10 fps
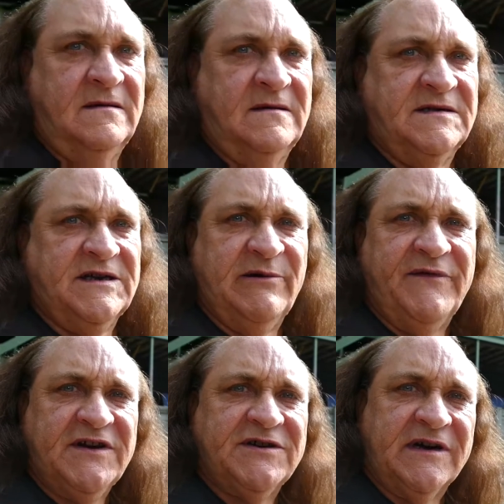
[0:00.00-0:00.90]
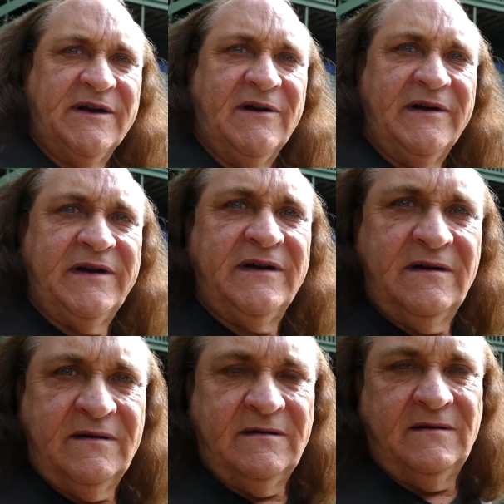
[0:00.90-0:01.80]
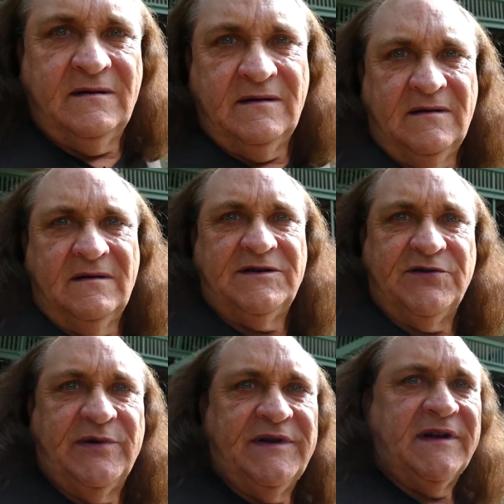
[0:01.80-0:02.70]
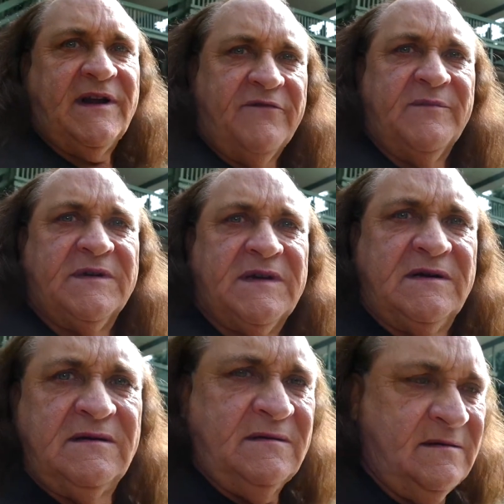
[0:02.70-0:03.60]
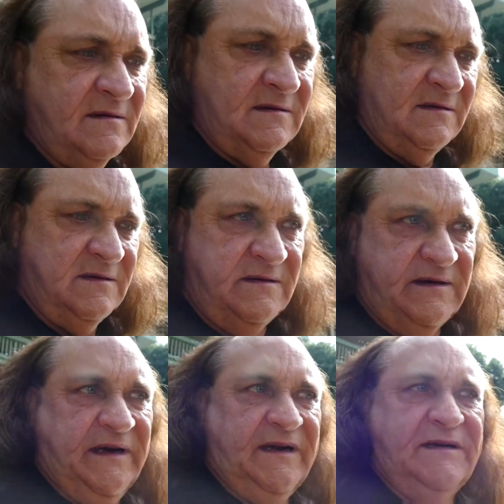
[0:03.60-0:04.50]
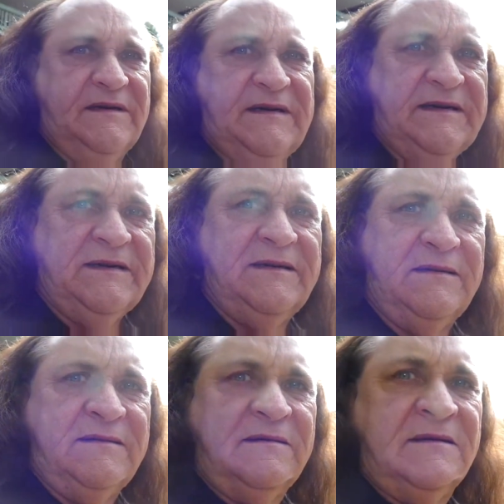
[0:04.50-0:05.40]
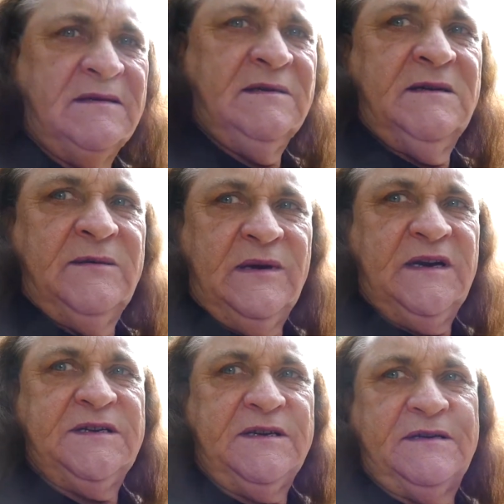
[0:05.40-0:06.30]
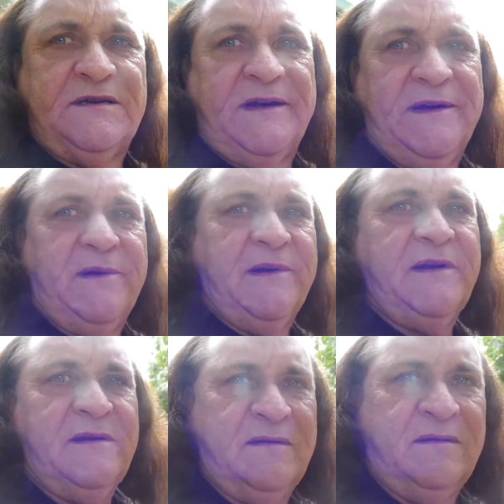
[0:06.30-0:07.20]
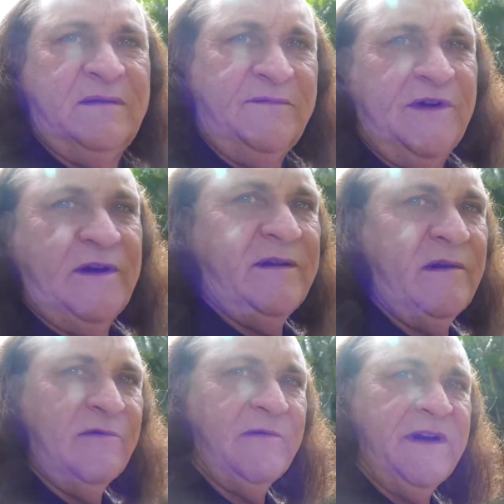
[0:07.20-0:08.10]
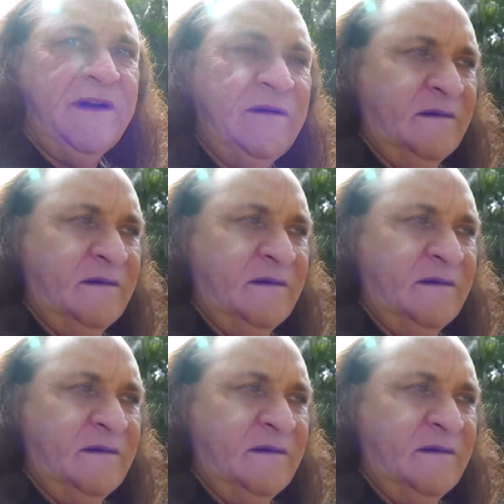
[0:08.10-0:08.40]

So eventually I joined the government, and uh, well, let's just say I, if you don't know already,